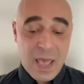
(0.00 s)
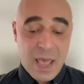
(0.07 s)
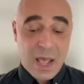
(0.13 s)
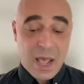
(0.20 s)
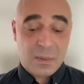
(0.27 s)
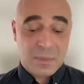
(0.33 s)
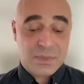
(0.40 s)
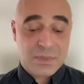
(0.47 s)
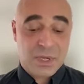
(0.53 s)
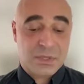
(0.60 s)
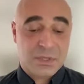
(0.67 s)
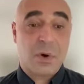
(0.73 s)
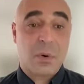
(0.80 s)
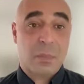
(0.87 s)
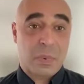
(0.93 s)
helps
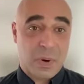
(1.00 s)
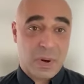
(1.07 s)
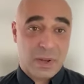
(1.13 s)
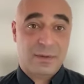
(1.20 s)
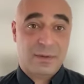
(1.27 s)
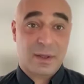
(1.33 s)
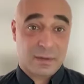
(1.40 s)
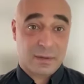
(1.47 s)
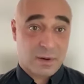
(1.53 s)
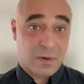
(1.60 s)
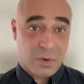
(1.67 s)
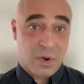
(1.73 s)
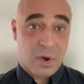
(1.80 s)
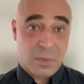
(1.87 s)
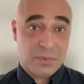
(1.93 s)
us operate at
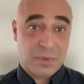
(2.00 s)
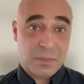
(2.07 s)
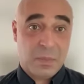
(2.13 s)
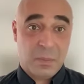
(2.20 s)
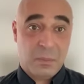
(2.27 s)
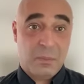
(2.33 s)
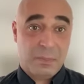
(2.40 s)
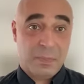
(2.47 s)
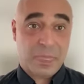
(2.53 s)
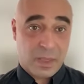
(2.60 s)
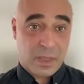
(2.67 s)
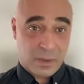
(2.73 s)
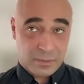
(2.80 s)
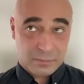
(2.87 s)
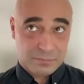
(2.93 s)
our
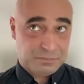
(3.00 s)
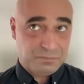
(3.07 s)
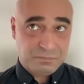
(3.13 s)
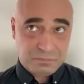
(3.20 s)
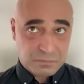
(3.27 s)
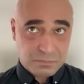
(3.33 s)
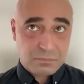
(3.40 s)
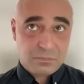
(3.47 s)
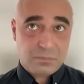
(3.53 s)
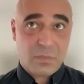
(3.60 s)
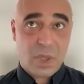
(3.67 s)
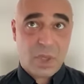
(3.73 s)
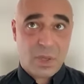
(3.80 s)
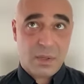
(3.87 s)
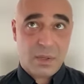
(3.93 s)
optimum
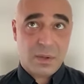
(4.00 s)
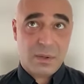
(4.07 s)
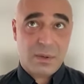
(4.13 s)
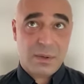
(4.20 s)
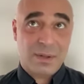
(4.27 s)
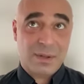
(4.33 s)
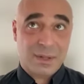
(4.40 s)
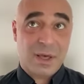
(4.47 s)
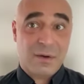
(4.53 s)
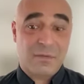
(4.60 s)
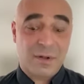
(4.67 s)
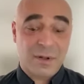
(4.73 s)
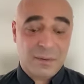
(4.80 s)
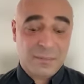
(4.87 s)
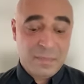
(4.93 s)

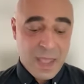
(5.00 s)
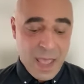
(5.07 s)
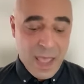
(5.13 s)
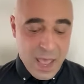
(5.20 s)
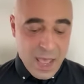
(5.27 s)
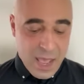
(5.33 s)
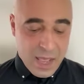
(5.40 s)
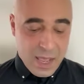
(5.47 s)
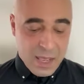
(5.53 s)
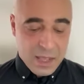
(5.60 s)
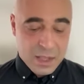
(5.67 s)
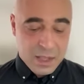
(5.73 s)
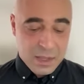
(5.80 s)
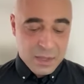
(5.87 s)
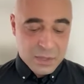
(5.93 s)
level.
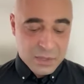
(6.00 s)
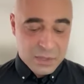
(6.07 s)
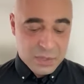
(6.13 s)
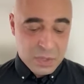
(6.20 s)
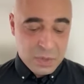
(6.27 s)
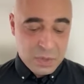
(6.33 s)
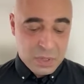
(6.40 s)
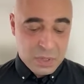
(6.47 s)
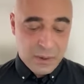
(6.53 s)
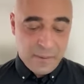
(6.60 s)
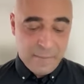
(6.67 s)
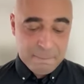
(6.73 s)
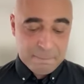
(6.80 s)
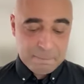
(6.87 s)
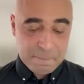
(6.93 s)
And
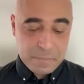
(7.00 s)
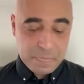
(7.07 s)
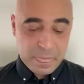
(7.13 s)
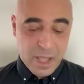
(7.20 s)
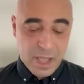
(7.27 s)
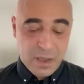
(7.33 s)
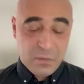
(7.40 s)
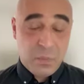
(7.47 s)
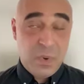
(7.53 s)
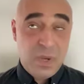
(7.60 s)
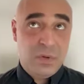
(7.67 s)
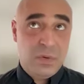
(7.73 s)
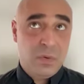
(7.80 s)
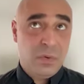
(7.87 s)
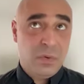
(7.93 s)
so if we
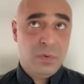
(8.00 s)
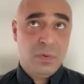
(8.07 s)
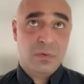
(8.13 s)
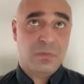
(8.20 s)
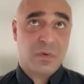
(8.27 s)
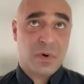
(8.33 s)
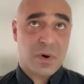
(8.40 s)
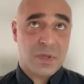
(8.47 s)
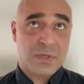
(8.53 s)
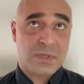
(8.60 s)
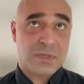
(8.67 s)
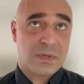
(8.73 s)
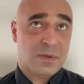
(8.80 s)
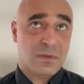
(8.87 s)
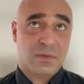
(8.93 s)
do, for
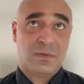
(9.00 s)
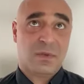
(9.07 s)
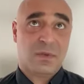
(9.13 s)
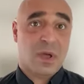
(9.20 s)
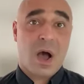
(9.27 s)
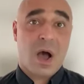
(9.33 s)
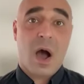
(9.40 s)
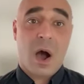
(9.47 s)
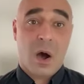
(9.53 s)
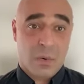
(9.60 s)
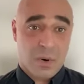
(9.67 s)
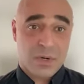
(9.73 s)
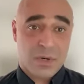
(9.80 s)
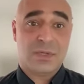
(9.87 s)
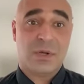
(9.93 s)
instance,
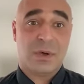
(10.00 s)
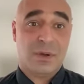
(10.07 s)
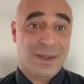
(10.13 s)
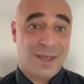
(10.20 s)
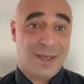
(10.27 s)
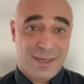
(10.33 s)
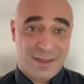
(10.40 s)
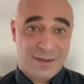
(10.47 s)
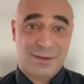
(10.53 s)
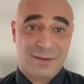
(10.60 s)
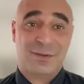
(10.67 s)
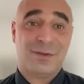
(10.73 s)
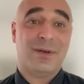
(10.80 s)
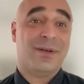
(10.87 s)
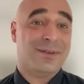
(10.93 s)
hours on
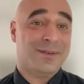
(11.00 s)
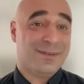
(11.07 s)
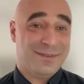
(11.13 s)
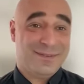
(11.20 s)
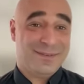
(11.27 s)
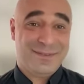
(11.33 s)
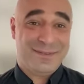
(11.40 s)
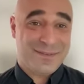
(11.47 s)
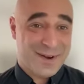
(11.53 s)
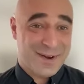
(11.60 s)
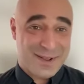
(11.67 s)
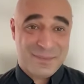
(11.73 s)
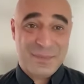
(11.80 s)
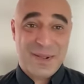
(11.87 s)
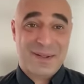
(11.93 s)
end on the
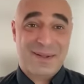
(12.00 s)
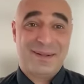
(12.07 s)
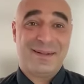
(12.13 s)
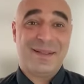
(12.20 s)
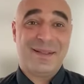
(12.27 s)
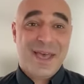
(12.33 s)
treadmill,